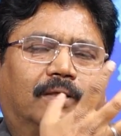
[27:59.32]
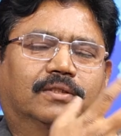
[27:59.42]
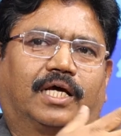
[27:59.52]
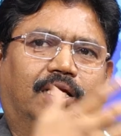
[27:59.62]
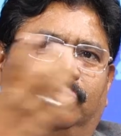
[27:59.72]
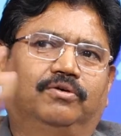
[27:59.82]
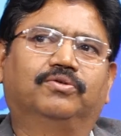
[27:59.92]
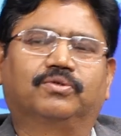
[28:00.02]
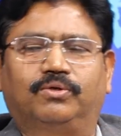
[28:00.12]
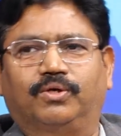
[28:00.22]
Then
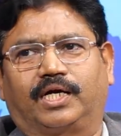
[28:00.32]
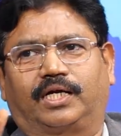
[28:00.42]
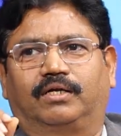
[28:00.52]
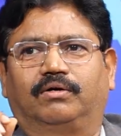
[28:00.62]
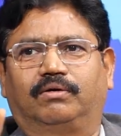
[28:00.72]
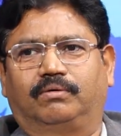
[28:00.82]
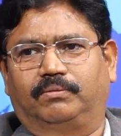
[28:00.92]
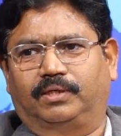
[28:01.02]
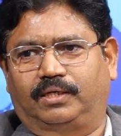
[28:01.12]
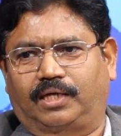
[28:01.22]
you look at
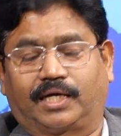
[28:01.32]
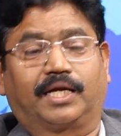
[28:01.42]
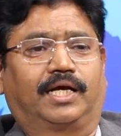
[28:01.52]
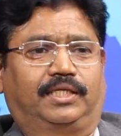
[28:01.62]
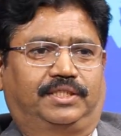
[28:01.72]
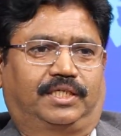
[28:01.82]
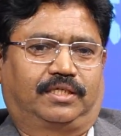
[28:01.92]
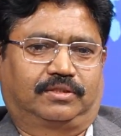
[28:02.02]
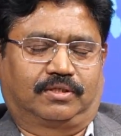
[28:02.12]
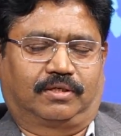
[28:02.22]
in agriculture.
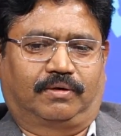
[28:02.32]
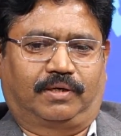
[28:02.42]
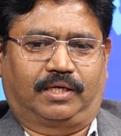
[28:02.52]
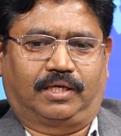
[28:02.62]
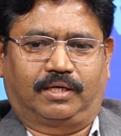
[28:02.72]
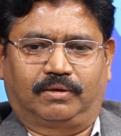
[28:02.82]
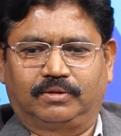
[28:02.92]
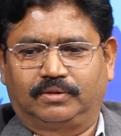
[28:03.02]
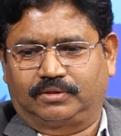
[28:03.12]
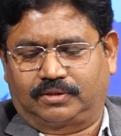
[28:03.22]

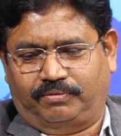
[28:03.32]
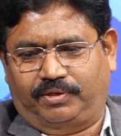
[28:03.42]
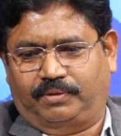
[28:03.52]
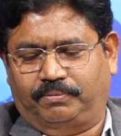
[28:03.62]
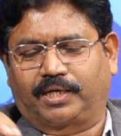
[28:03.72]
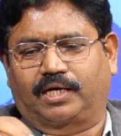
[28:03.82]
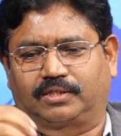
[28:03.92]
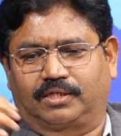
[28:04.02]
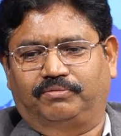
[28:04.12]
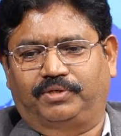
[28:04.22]
So we, because
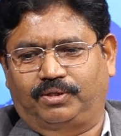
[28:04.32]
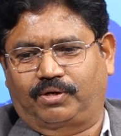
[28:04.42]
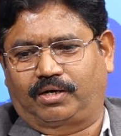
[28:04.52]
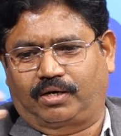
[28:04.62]
we do a